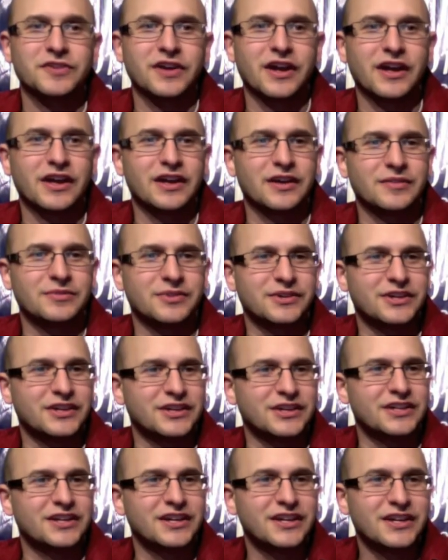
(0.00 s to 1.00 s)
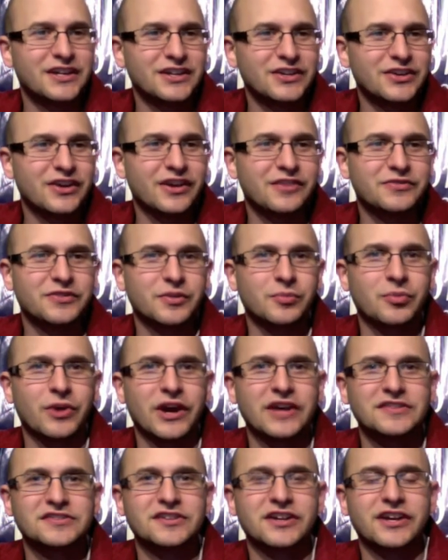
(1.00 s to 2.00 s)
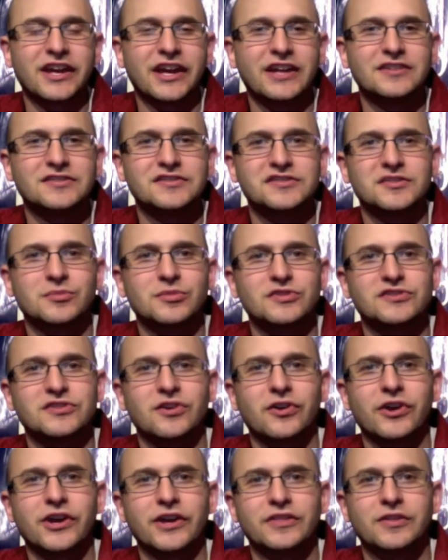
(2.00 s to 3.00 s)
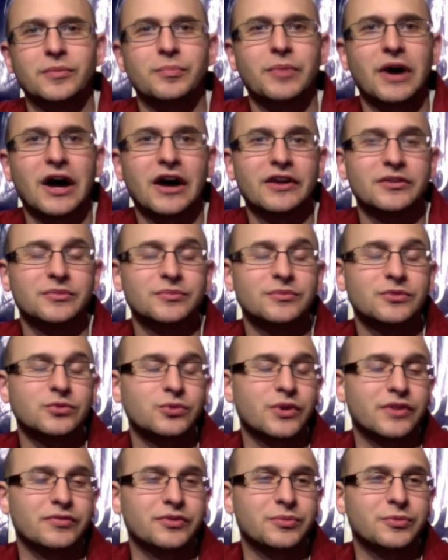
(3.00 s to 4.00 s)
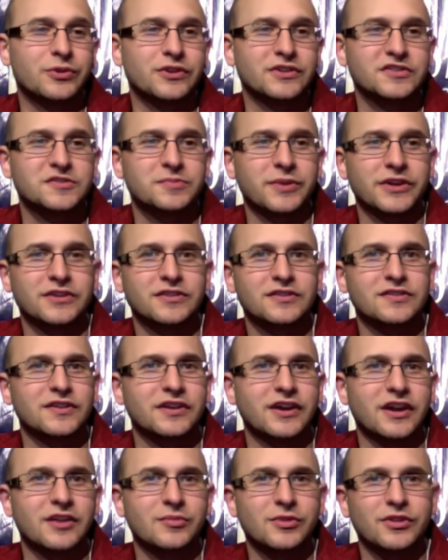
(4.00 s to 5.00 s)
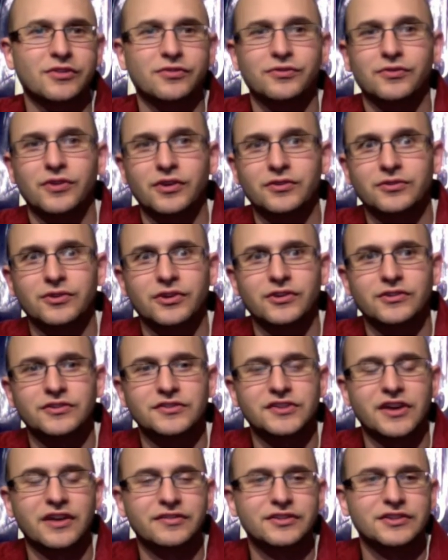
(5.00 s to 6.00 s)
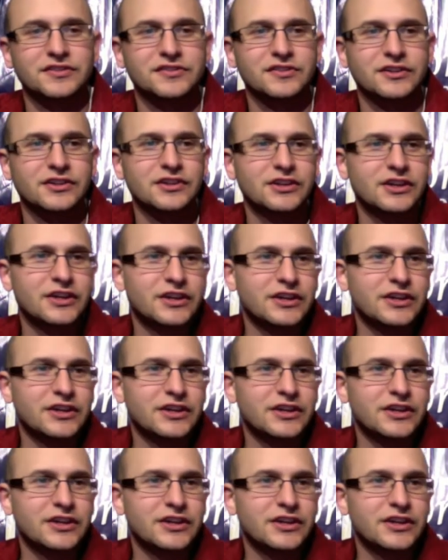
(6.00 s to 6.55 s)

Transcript: I mean, you have Nebraska, Kansas, and Missouri at the bottom, who everyone expected to kind of be the front runners, obviously.